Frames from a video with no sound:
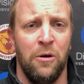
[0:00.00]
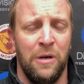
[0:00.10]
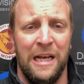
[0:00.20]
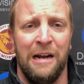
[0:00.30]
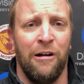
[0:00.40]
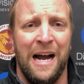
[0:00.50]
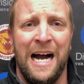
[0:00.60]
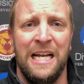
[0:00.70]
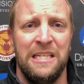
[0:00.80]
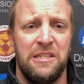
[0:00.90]
get our
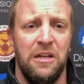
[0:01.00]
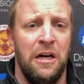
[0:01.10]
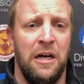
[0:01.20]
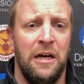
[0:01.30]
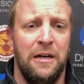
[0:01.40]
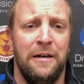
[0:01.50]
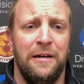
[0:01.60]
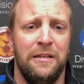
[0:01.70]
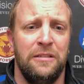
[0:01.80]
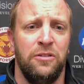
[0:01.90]
guys
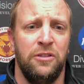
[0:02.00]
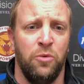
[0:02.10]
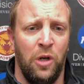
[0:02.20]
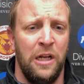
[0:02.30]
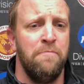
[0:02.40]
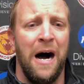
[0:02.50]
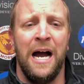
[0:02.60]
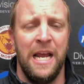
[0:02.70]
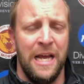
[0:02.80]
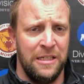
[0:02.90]
to really
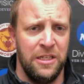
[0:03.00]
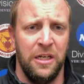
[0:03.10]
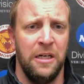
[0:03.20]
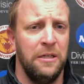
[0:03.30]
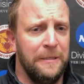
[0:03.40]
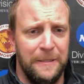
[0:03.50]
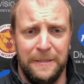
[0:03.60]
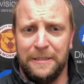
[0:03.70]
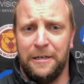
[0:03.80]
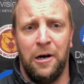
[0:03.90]
buy into
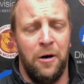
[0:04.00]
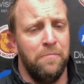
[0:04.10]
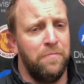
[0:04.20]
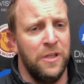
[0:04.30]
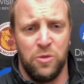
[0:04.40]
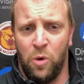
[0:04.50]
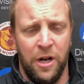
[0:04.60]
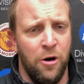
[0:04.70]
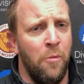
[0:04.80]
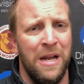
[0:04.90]
this
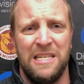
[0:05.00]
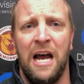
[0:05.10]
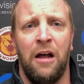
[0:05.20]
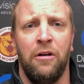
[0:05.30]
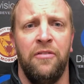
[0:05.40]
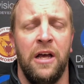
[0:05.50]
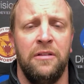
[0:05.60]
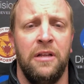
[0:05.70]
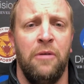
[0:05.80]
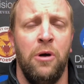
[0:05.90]
1-0 mentality
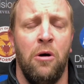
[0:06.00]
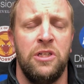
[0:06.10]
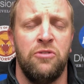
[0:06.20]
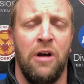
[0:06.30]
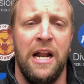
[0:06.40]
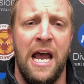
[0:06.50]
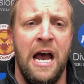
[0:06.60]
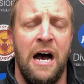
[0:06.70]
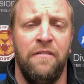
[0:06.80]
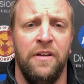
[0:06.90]
that we always try to
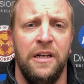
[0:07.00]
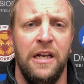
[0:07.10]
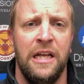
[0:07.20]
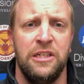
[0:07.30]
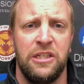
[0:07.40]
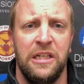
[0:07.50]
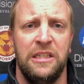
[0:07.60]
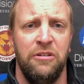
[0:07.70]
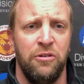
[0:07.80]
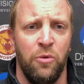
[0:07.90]
have, and just
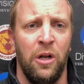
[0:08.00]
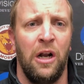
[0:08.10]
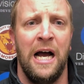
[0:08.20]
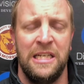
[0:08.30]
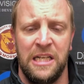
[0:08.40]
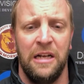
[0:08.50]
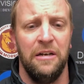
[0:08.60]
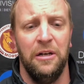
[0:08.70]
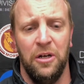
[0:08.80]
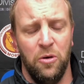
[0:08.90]
continue to realize that
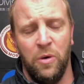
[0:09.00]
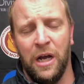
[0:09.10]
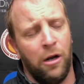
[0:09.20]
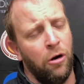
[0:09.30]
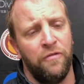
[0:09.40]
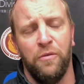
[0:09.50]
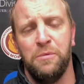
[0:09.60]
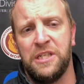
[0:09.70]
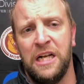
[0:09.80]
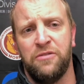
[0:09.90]
we got to learn from
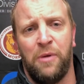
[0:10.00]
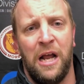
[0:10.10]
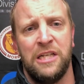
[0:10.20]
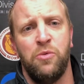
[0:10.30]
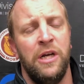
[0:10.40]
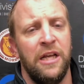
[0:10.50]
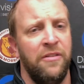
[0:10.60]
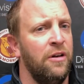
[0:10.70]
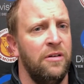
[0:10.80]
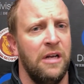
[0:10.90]
mistakes from last week, and
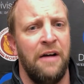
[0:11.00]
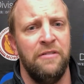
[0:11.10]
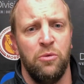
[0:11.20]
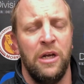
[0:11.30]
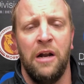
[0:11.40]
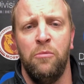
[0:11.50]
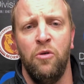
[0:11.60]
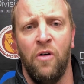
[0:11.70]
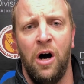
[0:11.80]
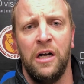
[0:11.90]
then obviously we got to
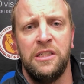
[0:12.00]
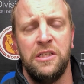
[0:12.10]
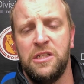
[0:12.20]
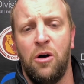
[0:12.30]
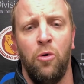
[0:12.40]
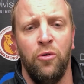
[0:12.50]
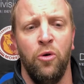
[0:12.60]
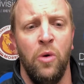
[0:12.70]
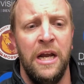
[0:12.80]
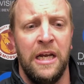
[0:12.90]
move on because this is a whole
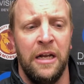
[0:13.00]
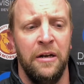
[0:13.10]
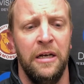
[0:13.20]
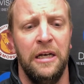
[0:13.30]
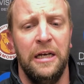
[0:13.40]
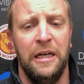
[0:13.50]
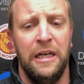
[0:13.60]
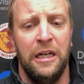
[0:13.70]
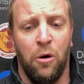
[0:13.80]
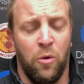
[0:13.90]
new week. And
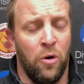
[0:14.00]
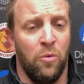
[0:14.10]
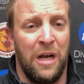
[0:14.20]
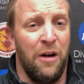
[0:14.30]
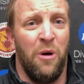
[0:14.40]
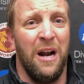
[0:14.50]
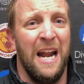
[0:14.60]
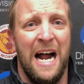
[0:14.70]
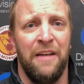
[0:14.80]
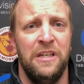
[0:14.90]
we're kind of running
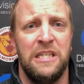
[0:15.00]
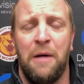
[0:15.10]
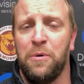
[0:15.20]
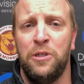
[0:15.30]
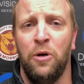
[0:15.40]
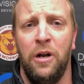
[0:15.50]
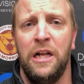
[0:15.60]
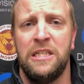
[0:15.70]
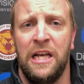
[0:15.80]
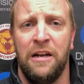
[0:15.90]
out of these
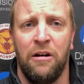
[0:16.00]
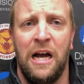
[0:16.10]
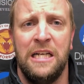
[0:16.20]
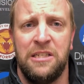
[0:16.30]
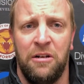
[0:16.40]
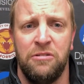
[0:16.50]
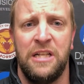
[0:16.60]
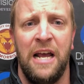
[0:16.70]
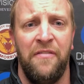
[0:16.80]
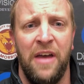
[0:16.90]
opportunities, getting our guys to
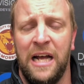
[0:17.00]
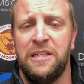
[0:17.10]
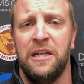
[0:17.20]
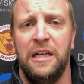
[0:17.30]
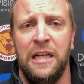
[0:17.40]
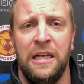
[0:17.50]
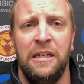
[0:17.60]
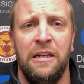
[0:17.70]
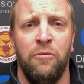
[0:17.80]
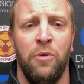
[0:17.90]
understand that
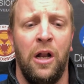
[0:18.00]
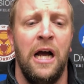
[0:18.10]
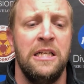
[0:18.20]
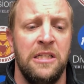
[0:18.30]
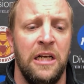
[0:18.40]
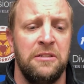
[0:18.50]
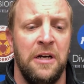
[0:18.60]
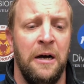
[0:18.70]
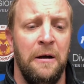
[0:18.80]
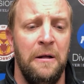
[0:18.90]
and realize that
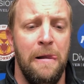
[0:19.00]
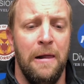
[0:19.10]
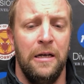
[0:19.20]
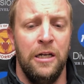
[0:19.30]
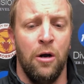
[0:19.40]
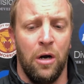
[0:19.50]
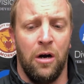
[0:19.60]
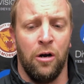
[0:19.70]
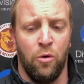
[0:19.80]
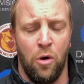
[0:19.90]

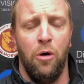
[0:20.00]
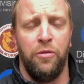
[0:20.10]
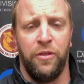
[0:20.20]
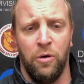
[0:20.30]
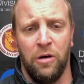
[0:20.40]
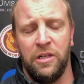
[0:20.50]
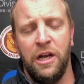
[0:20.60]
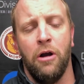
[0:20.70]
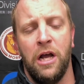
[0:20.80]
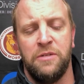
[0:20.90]
our growth throughout the
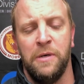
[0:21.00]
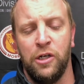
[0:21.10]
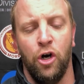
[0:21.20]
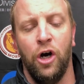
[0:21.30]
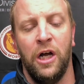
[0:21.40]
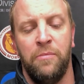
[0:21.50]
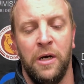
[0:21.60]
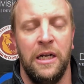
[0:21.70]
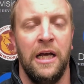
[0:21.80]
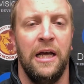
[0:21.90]
year has been good,
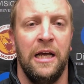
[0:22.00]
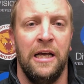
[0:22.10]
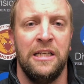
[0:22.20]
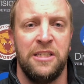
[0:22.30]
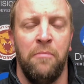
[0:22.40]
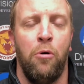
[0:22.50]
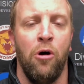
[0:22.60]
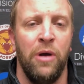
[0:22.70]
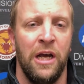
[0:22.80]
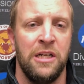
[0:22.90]
but at some
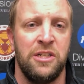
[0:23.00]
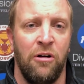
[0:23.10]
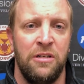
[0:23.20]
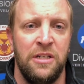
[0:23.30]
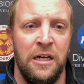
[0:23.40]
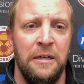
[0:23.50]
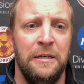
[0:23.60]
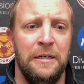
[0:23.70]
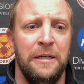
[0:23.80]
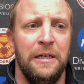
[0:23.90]
point we got to start to
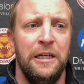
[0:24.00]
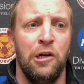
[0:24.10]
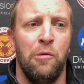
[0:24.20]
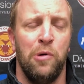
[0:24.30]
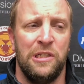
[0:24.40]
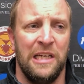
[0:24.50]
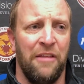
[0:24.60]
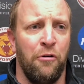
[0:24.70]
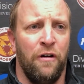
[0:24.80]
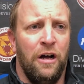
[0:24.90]
put
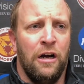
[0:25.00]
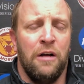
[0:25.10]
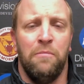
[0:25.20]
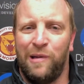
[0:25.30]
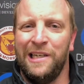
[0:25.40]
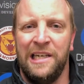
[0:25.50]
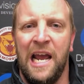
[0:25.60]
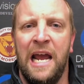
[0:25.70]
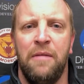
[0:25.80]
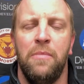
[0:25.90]
together a complete
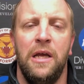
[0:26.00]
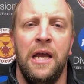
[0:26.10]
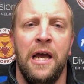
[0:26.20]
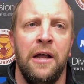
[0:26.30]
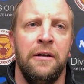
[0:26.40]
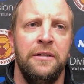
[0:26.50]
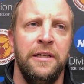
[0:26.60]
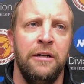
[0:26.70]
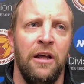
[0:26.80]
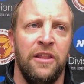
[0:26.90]
game. And
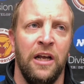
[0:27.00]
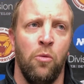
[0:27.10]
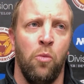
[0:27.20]
I think